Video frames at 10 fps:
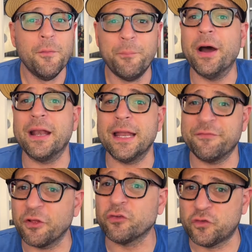But if
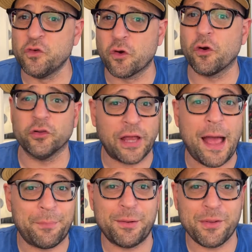those two girls
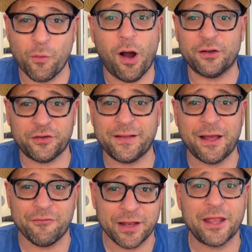happen to be watching
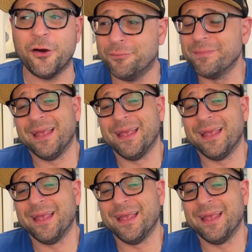that video,